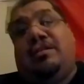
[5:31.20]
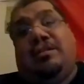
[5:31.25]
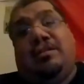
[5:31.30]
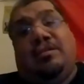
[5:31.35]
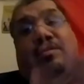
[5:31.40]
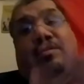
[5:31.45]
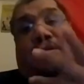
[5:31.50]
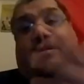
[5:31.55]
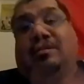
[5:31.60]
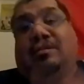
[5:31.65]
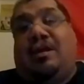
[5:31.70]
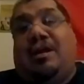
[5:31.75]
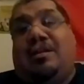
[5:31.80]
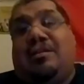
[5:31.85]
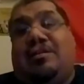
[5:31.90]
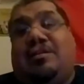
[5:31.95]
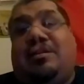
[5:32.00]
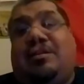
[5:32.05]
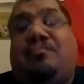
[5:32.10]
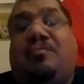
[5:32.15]
The Todd
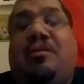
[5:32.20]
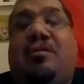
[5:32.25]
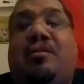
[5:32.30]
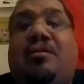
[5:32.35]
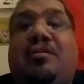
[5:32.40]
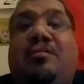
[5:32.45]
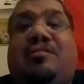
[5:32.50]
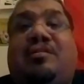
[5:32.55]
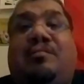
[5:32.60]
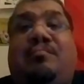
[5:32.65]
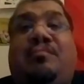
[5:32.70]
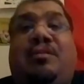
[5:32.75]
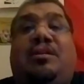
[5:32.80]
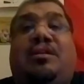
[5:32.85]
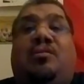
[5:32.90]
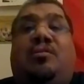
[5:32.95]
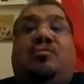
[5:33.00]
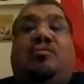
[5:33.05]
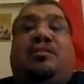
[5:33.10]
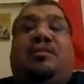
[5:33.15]
shipyard used to be in
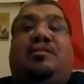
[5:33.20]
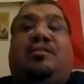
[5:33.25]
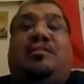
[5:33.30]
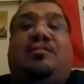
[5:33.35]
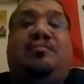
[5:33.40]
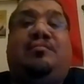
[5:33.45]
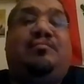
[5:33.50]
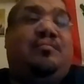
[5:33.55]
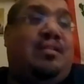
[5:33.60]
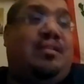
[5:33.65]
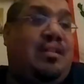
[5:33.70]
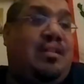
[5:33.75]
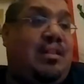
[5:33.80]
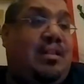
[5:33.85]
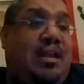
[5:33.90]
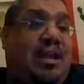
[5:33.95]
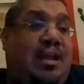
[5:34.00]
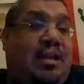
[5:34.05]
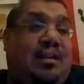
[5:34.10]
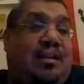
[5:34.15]
Oakland too.
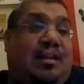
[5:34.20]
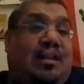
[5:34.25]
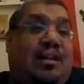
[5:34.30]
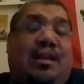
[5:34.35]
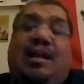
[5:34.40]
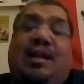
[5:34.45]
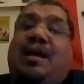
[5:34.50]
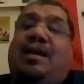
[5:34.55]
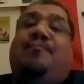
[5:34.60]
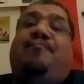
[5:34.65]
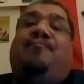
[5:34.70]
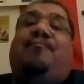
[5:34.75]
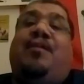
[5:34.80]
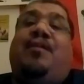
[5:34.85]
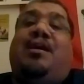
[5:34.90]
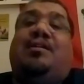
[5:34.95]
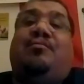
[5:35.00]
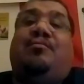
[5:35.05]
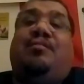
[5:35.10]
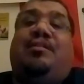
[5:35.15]
And a lot of
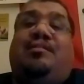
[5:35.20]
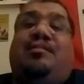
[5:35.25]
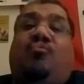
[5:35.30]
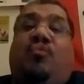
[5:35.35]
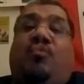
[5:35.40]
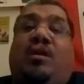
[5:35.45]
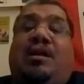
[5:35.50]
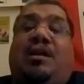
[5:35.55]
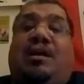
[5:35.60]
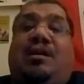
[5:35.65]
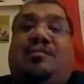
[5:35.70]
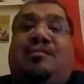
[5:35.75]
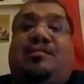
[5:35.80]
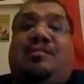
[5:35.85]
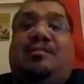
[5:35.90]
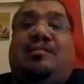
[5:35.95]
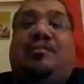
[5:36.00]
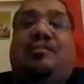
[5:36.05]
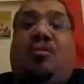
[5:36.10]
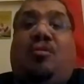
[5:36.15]
factories and
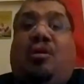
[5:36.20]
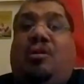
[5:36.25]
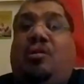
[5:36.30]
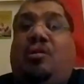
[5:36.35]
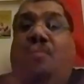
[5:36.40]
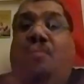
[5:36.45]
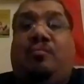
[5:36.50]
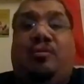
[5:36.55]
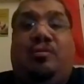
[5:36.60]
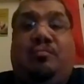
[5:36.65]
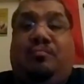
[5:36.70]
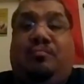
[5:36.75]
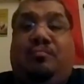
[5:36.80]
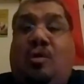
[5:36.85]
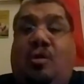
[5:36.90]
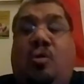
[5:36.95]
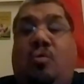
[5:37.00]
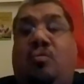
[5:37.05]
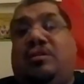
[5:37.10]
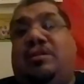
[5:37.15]
warehouses that were all over
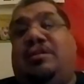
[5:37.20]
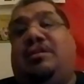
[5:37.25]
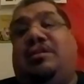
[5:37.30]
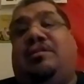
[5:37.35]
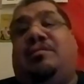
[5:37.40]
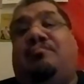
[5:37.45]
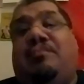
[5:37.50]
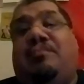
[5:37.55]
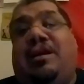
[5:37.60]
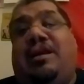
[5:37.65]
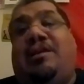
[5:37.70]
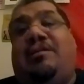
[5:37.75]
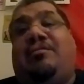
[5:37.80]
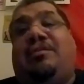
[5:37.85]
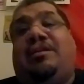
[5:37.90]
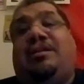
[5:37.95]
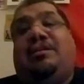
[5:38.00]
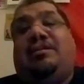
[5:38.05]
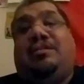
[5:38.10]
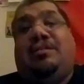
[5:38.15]
Oakland and the Bay
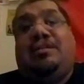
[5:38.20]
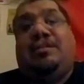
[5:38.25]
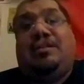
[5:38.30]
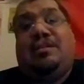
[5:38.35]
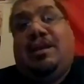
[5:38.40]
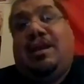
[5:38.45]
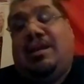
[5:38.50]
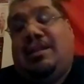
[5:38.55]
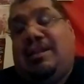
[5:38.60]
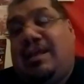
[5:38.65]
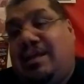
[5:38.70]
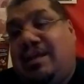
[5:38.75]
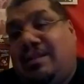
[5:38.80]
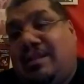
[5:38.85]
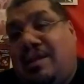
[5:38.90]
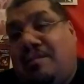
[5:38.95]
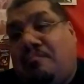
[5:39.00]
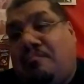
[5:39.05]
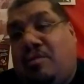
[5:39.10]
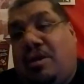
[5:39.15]
Area. And
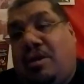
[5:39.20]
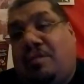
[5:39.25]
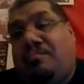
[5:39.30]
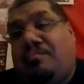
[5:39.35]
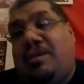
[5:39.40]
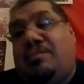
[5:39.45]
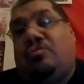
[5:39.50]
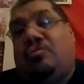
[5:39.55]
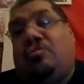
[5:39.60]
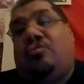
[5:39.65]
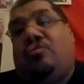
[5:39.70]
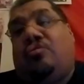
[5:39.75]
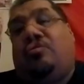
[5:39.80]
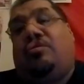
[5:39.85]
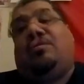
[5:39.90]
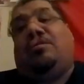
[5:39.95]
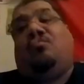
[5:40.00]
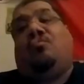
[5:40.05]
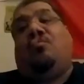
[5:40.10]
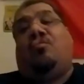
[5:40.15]
that brought people during
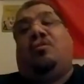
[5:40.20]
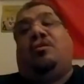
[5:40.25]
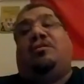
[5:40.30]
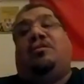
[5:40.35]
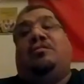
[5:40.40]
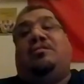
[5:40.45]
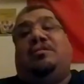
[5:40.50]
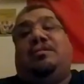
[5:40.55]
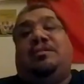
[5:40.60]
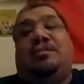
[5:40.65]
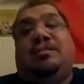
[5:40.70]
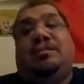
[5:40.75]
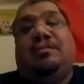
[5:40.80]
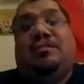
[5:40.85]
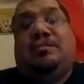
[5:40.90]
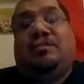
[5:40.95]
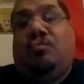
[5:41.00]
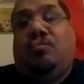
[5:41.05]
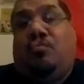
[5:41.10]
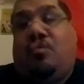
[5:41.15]
the war
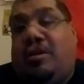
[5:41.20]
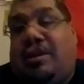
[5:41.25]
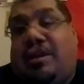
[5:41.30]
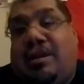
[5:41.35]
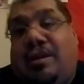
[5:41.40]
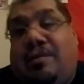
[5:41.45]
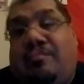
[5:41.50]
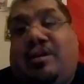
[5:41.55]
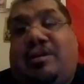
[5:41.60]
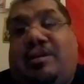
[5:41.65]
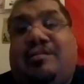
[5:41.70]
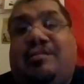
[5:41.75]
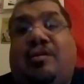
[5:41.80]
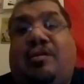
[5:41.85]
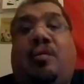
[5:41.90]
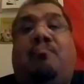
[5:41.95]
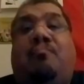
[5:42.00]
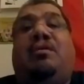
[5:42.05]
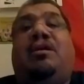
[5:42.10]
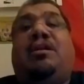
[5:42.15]
to work here because all
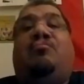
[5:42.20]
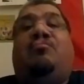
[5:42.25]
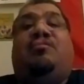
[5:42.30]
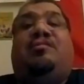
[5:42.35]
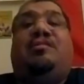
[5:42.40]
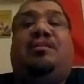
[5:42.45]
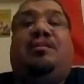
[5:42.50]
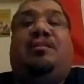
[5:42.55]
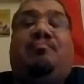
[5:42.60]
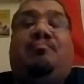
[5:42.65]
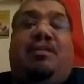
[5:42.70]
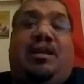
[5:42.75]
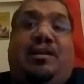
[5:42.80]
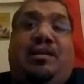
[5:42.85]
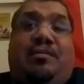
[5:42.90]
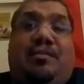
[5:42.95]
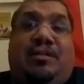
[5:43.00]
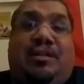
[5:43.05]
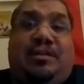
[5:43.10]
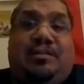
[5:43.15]
the money was in the Bay
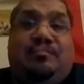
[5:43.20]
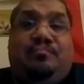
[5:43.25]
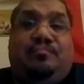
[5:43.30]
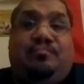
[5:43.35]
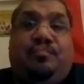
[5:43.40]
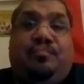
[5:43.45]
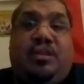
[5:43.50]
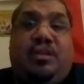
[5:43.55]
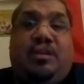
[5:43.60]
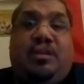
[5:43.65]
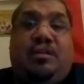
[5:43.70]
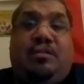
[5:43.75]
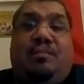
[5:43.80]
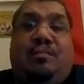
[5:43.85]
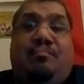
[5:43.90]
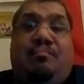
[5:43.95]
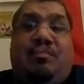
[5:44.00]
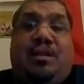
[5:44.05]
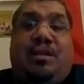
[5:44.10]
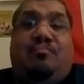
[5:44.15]
Area. You know what I
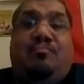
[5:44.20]
mean?